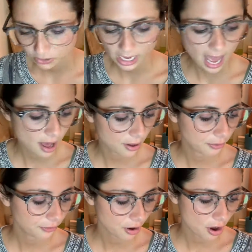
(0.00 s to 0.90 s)
So yeah,
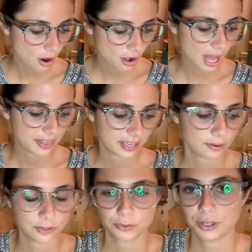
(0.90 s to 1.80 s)
overall, I
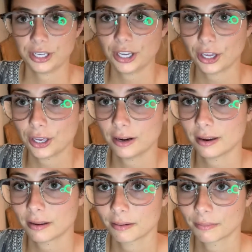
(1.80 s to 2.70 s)
think it was a really good